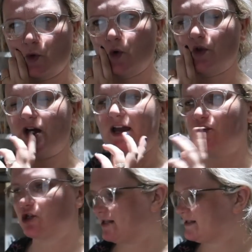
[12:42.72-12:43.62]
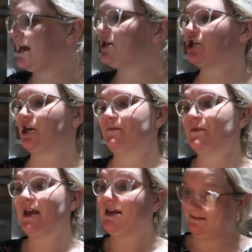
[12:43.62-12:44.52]
author in translation translation
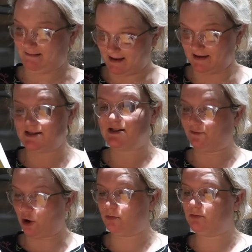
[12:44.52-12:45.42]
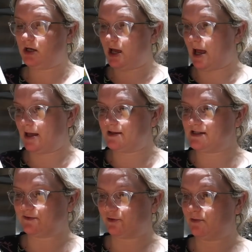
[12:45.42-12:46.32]
and this is from uh,
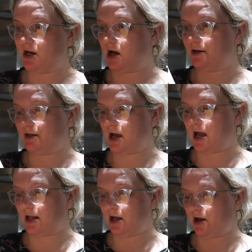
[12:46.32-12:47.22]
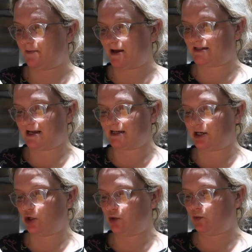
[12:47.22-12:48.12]
this is from uh, Lana
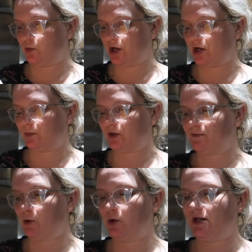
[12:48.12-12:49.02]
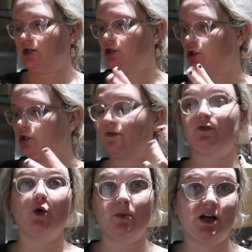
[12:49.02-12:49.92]
Bastašić, who uh, was born in the
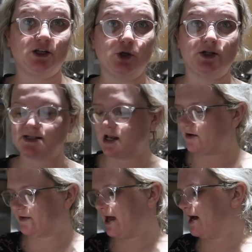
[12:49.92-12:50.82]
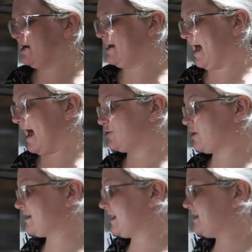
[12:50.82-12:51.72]
former Yugoslavia and
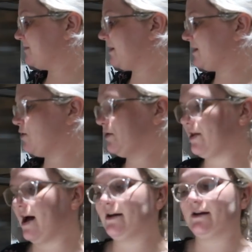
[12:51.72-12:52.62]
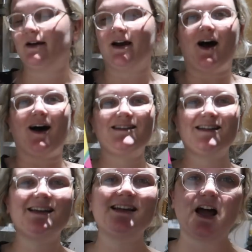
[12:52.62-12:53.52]
translated by the author. I
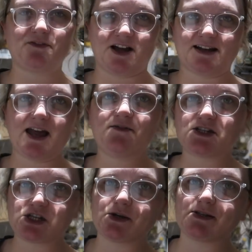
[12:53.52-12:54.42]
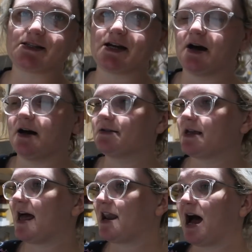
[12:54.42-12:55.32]
didn't love it. I gave it two
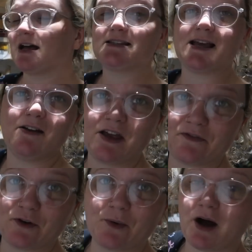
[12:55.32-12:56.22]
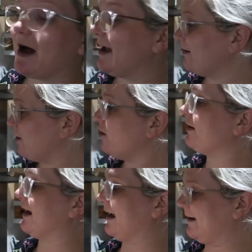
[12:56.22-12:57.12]
stars, and I'll tell you for why.
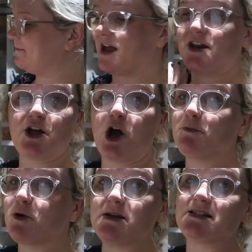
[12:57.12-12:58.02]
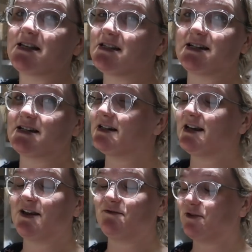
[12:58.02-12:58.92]
On here, and I promise this didn't
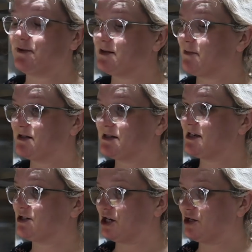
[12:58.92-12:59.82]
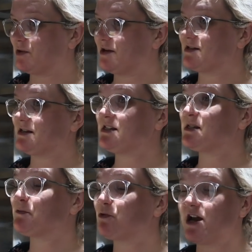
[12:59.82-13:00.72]
influence my decision, although it's
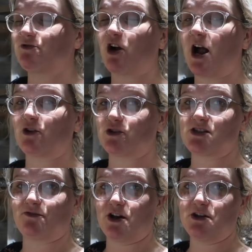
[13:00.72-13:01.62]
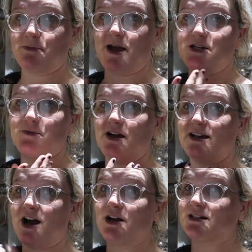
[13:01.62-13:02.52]
spread right across the front of the page. But
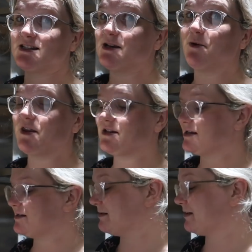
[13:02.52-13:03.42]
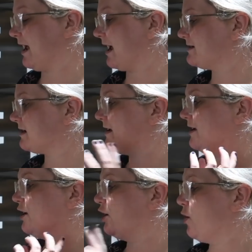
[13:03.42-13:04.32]
I, I can see why this the case.
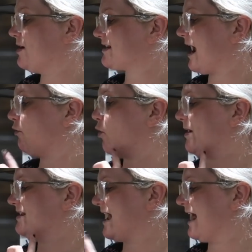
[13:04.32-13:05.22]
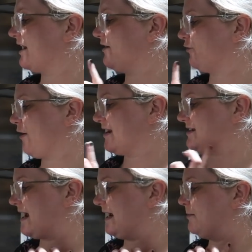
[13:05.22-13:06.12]
Lewis Carroll meets Elena
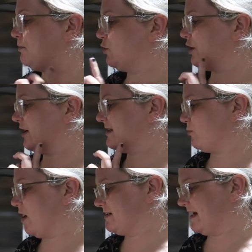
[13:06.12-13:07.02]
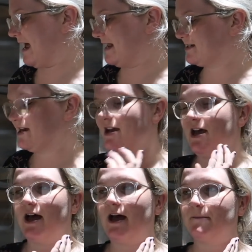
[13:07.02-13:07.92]
Ferrante in a balkanized wonderland.
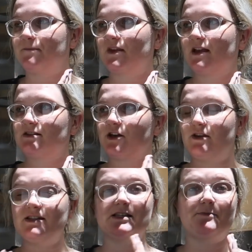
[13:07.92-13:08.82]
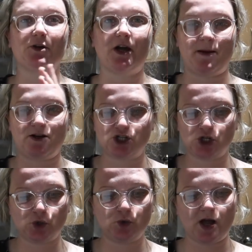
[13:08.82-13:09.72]
Um, so this is a book about
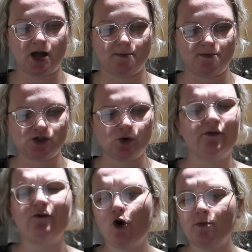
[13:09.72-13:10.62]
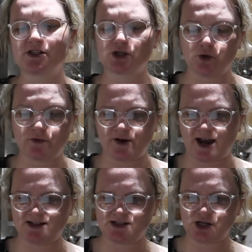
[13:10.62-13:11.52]
two um, sort of former school
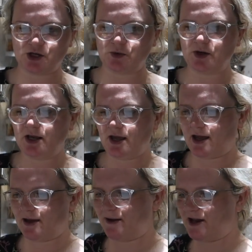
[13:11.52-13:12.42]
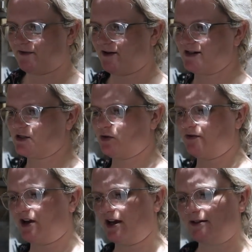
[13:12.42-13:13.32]
friends who um, had a very sort
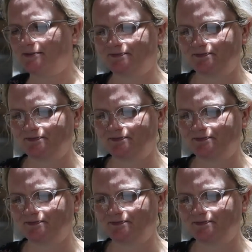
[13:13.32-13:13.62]
of like